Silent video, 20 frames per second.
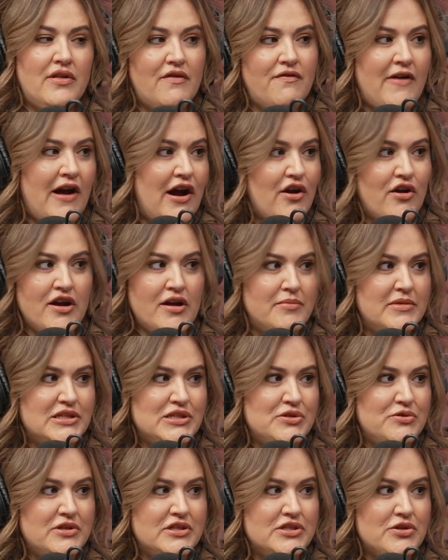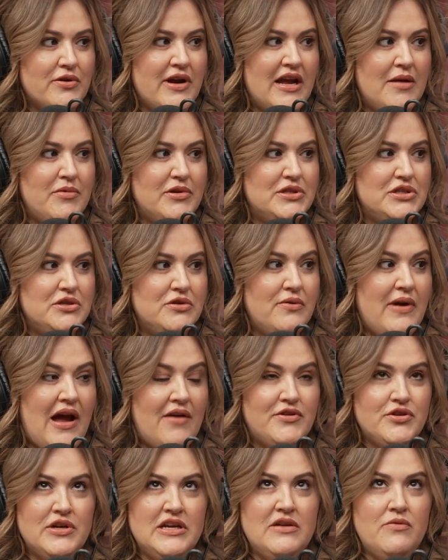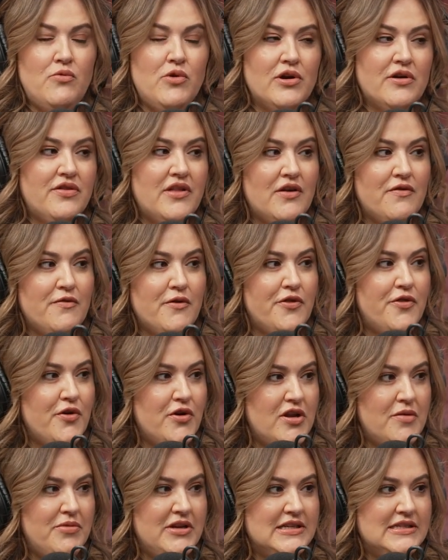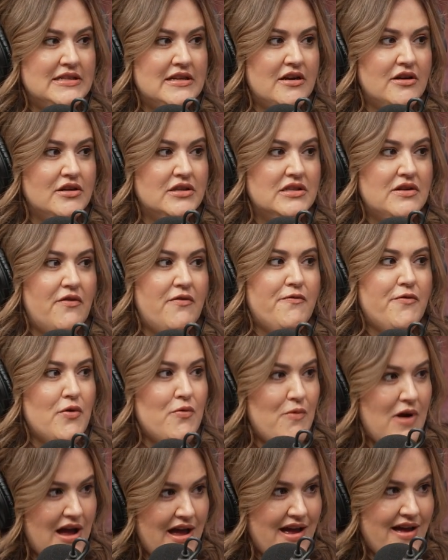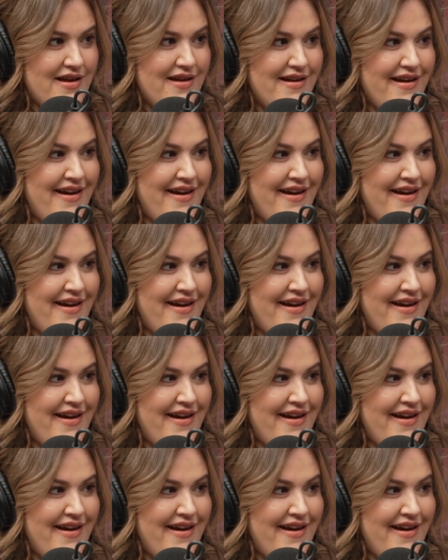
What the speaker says: fire him as soon as they're able to after he worked there for 30 plus years. For what?